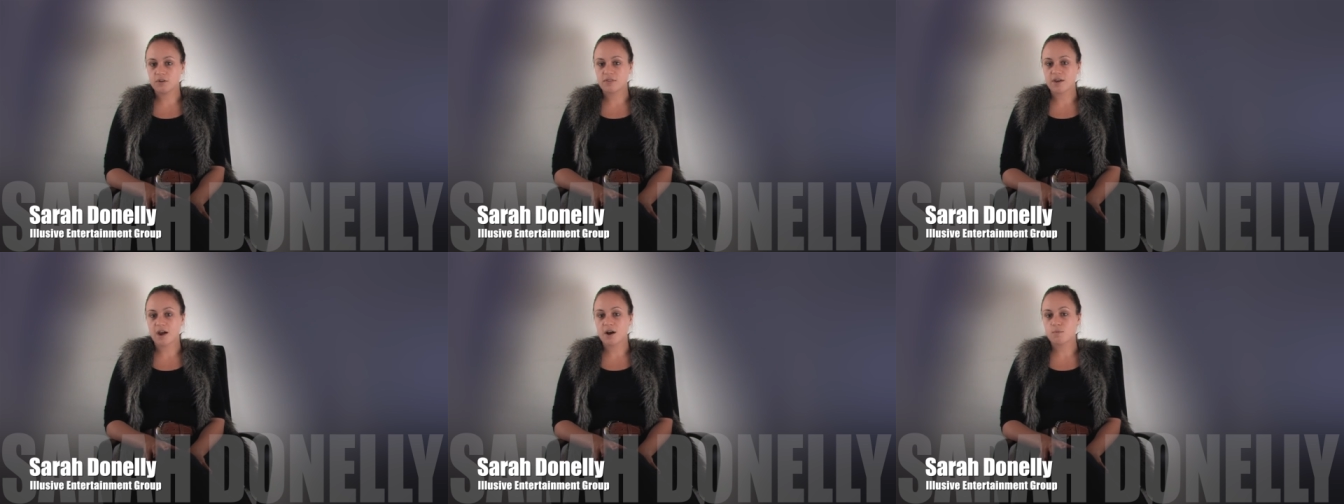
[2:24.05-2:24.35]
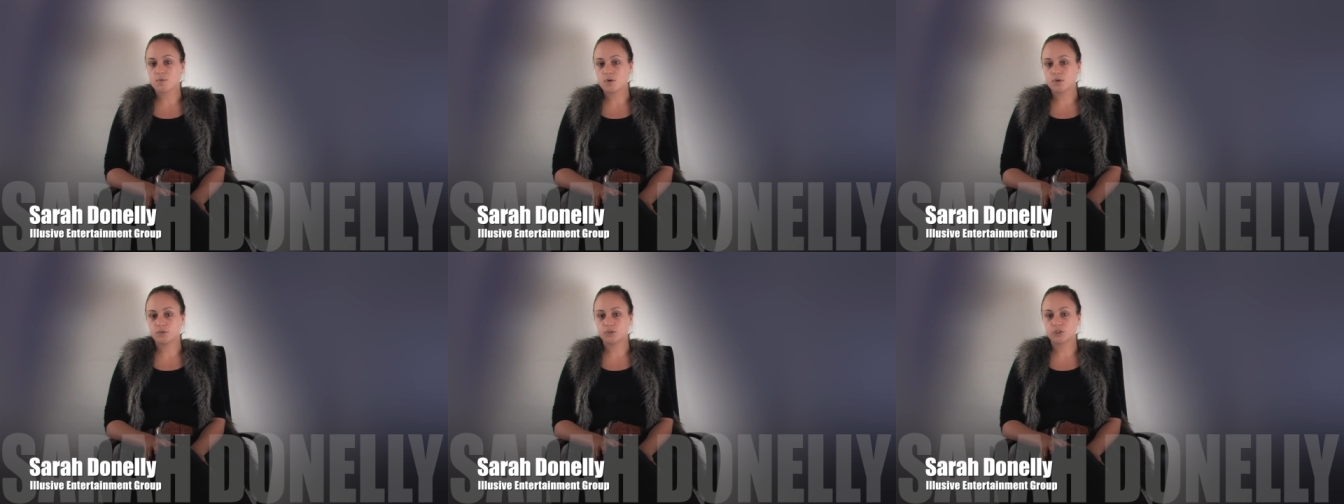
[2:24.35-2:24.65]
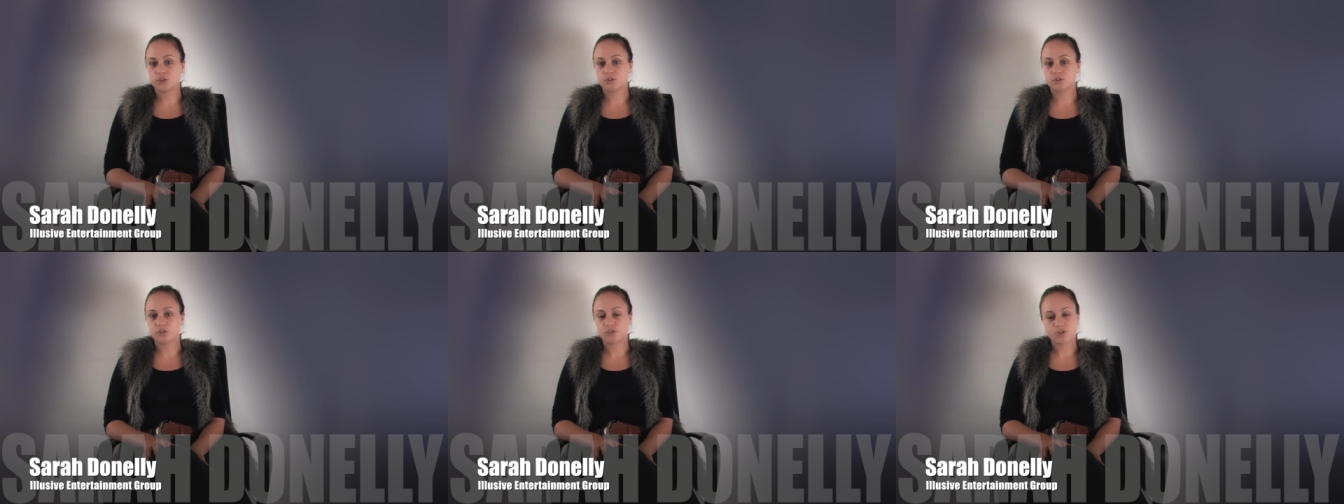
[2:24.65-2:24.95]
They will
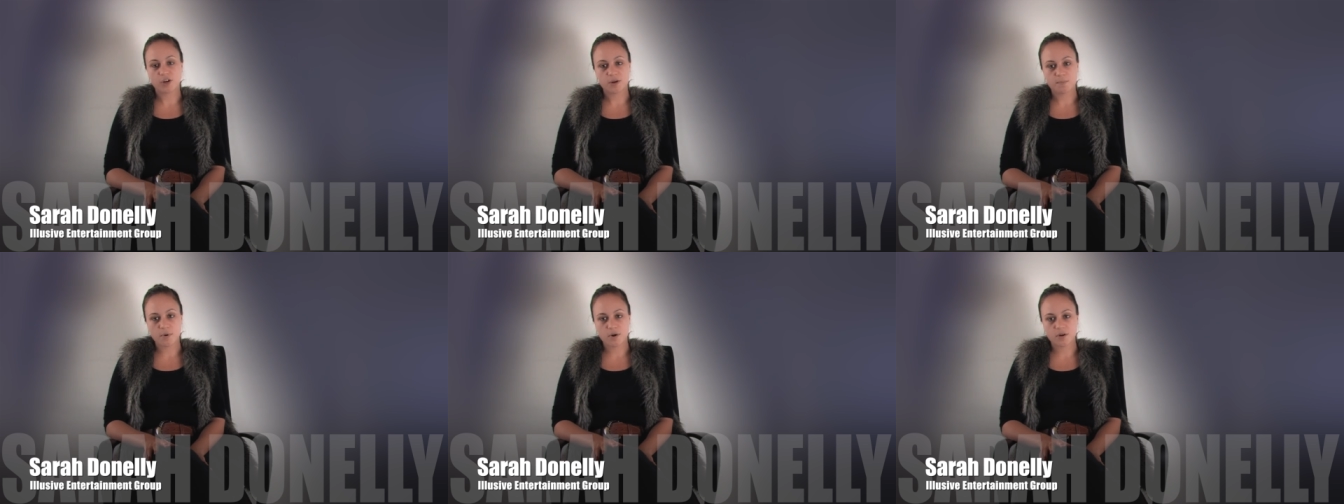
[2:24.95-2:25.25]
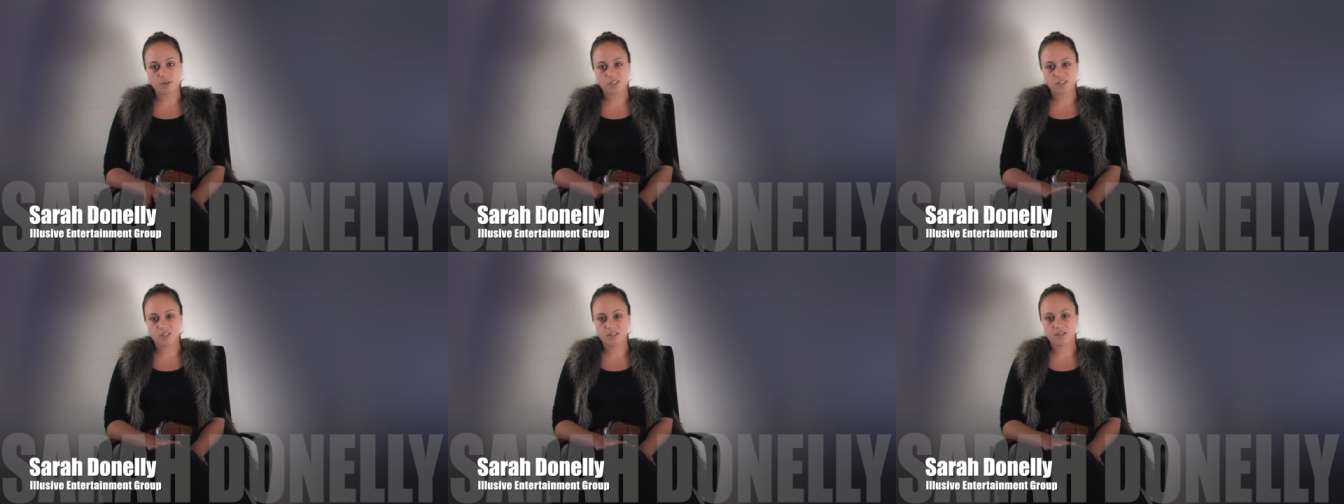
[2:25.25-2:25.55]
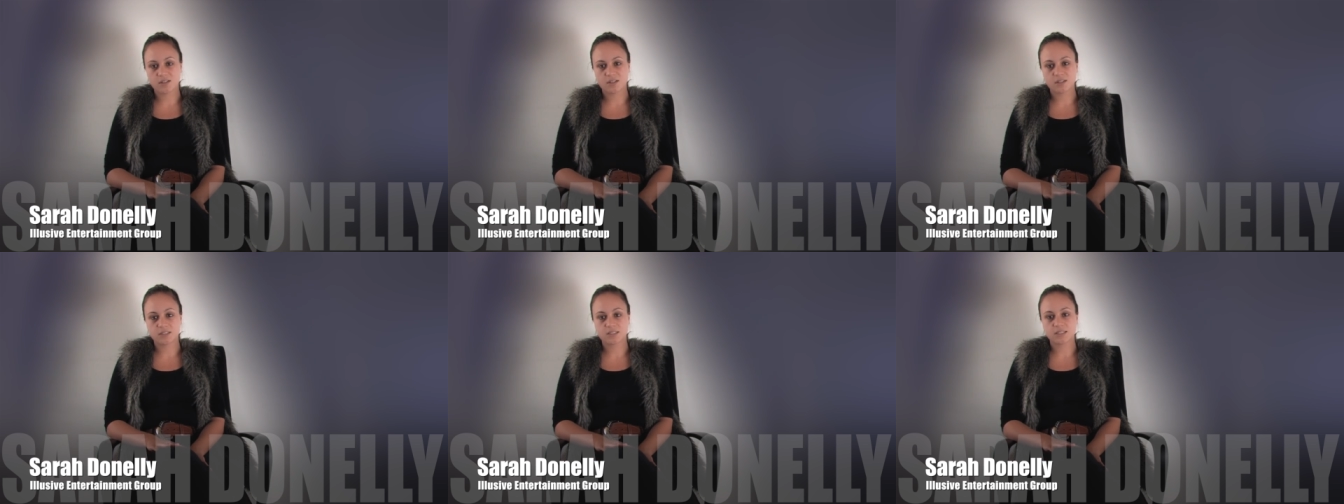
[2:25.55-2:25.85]
do street
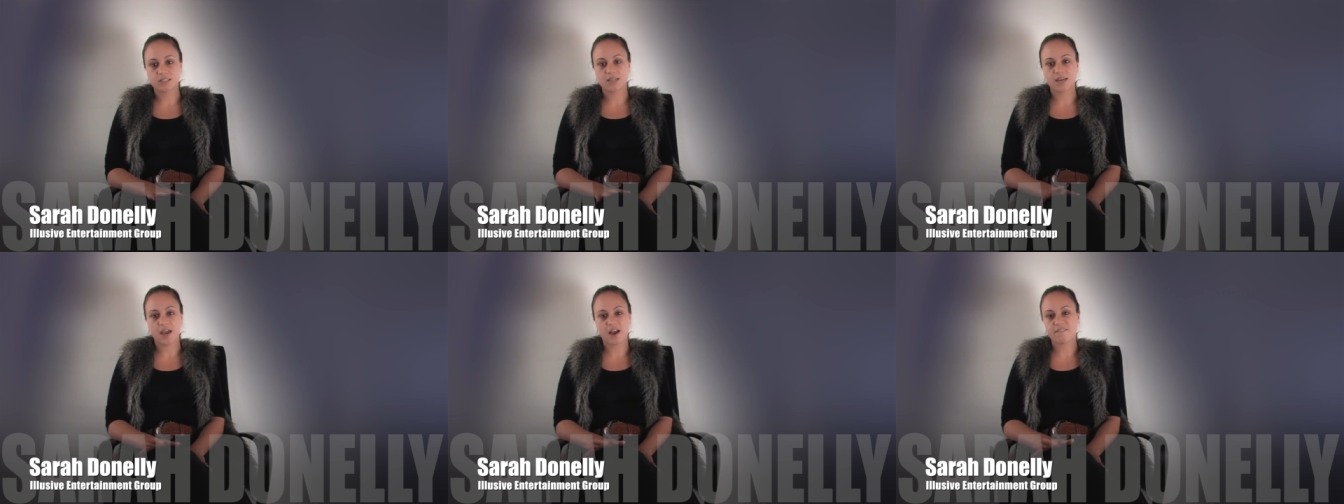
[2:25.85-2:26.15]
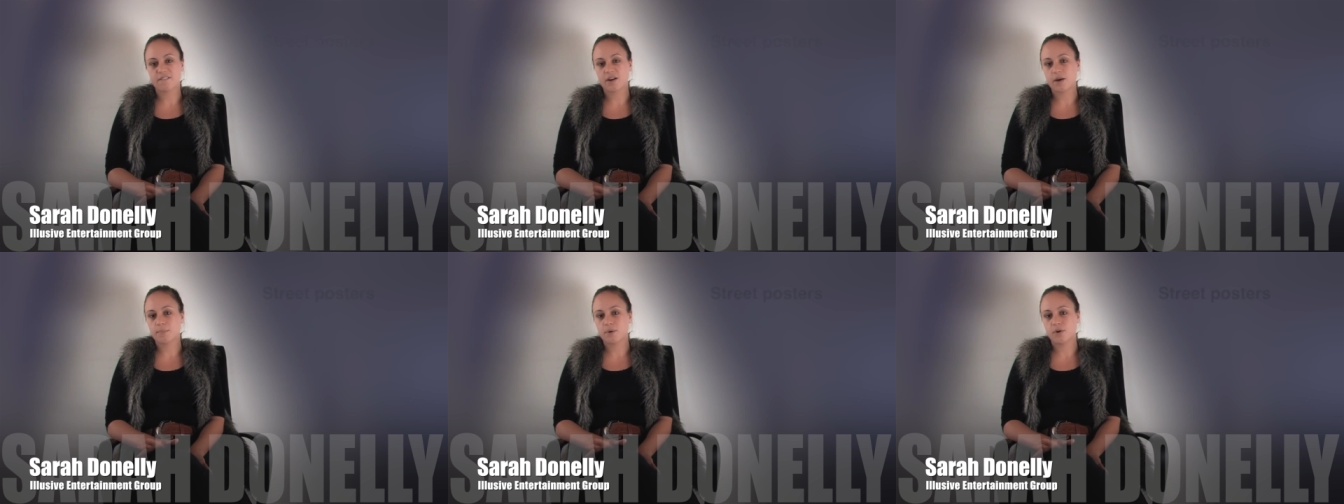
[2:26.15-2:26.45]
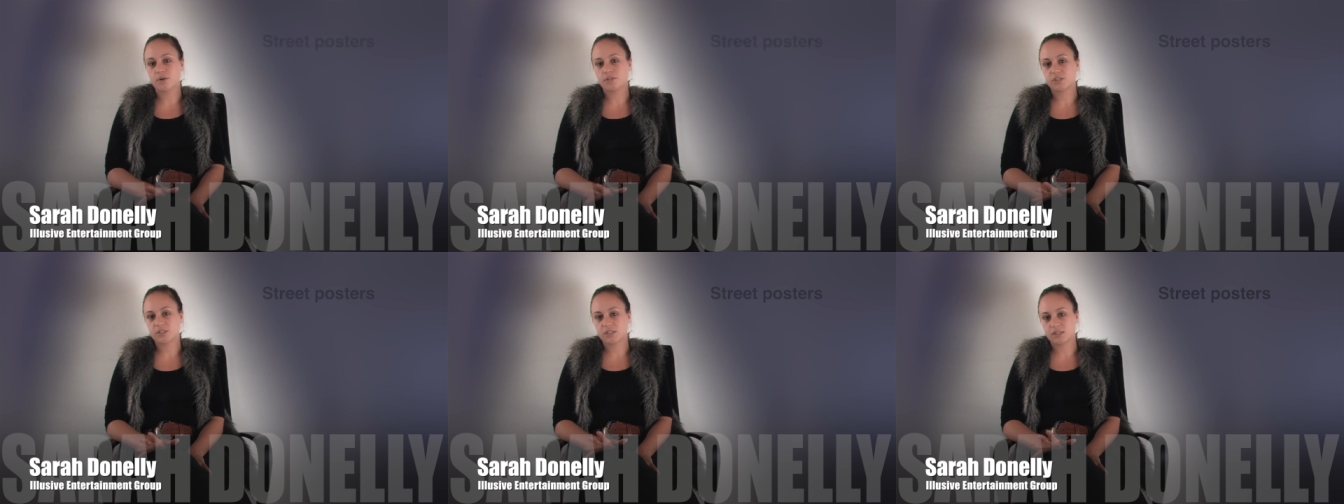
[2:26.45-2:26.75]
posters, cafe
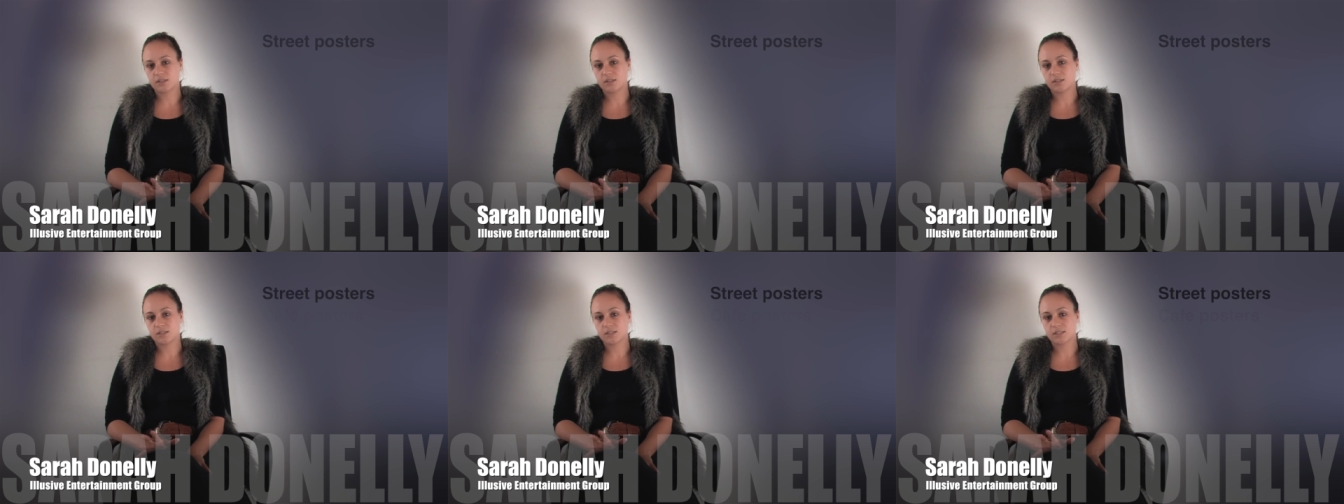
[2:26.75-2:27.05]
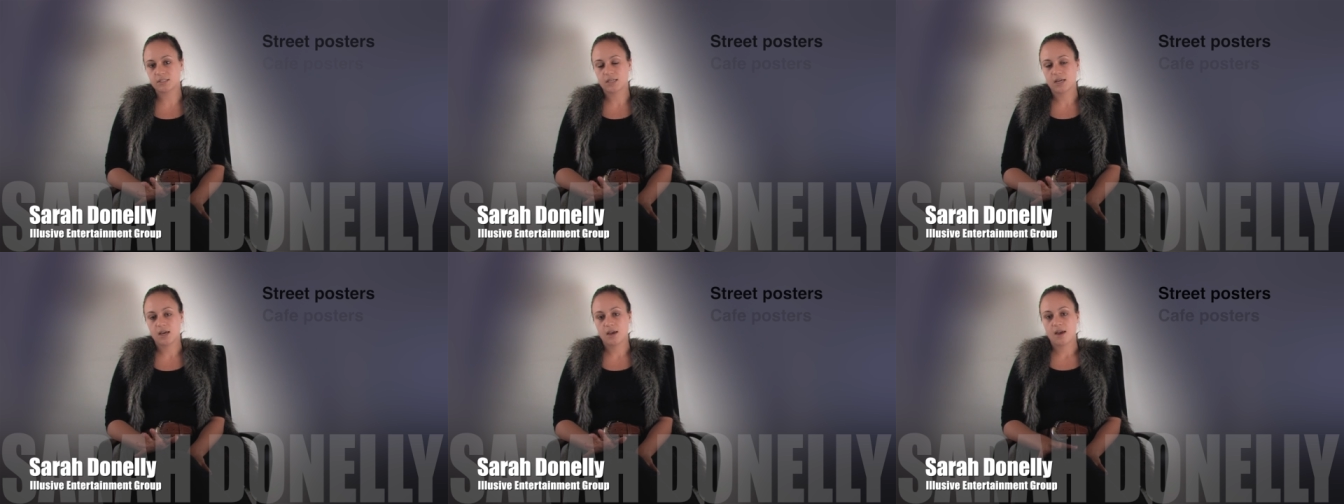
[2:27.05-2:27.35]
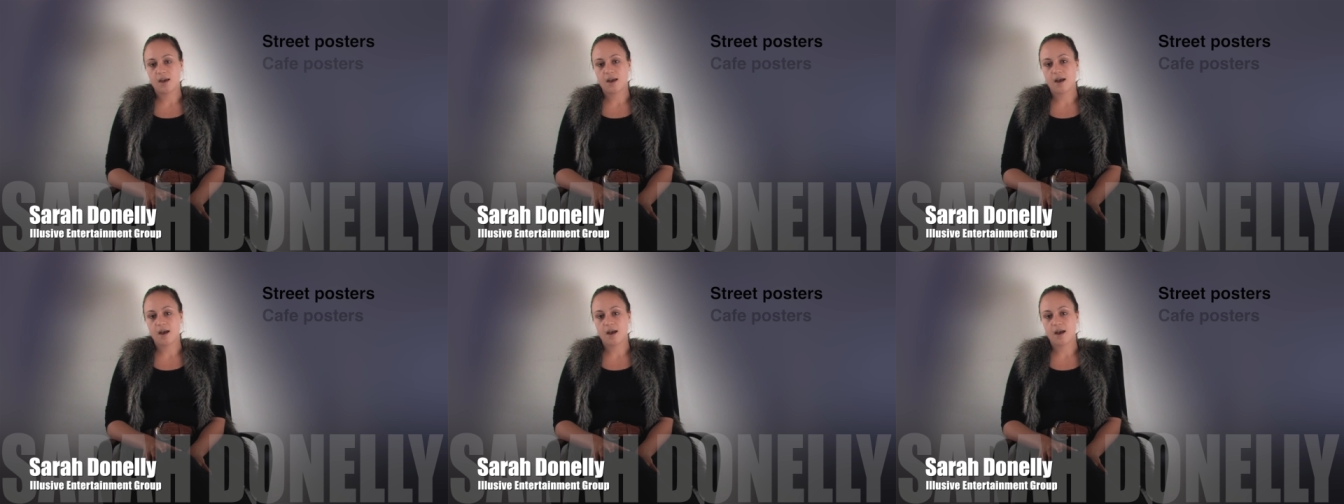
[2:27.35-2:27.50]
posters,